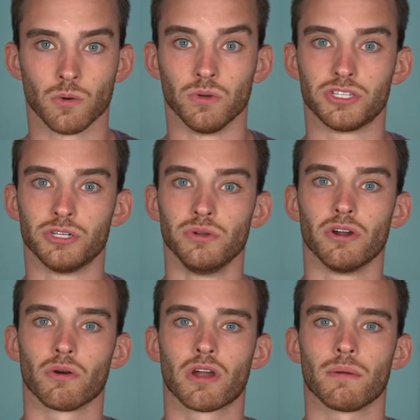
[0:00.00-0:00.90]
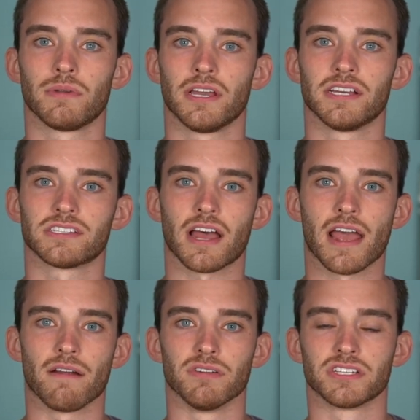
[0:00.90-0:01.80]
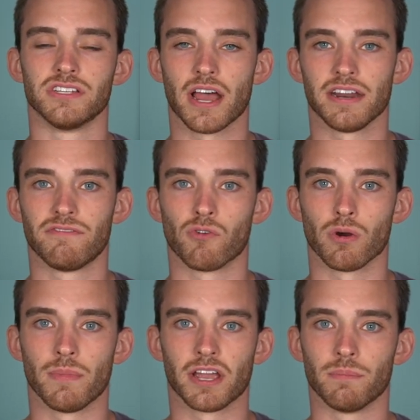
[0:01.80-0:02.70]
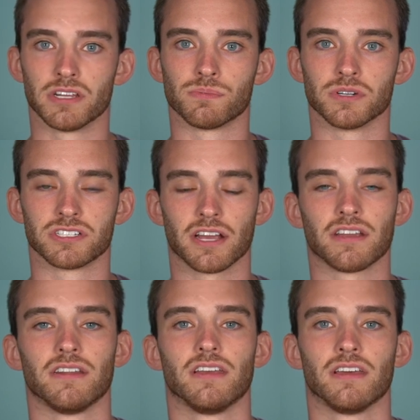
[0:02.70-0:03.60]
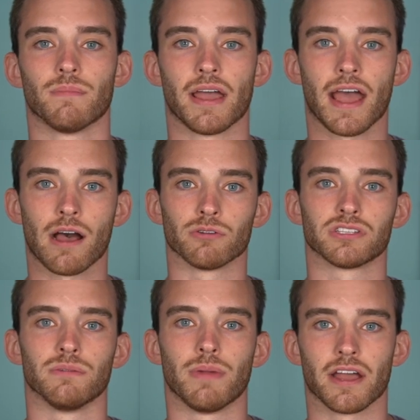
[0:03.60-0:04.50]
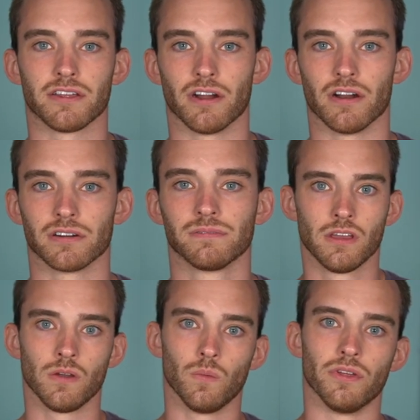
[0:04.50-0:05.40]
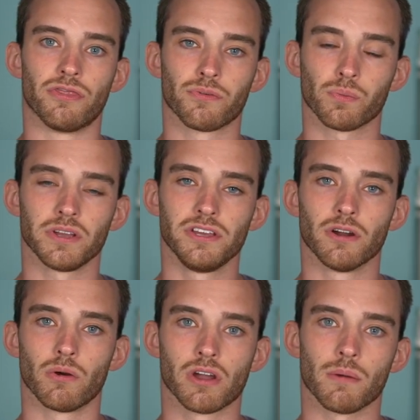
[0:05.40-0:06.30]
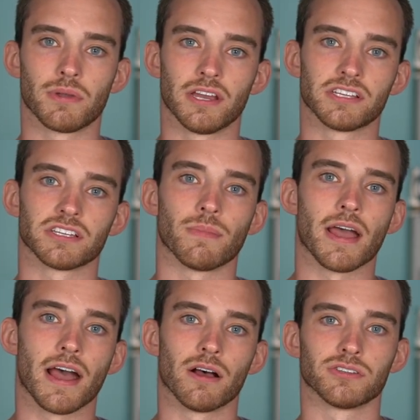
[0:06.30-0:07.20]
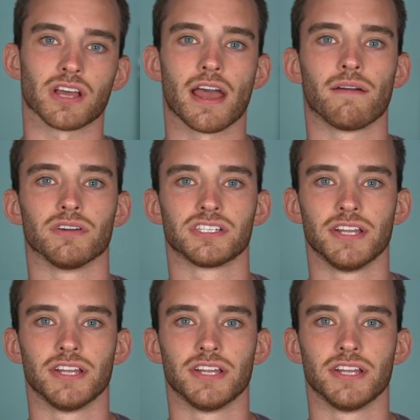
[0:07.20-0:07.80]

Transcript: With two Eero cupcakes, I averaged 94 megabits per second in my house and backyard. With three Eero cupcakes in my house, I averaged